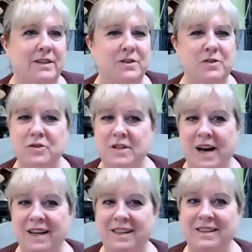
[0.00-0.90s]
So there's
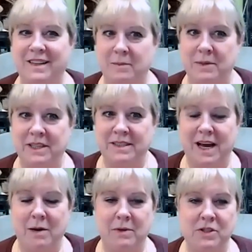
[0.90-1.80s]
not a limit to
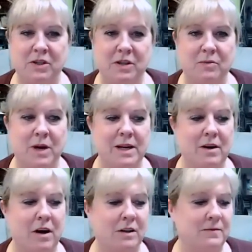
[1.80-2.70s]
how much you can write
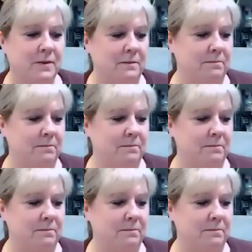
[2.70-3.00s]
off,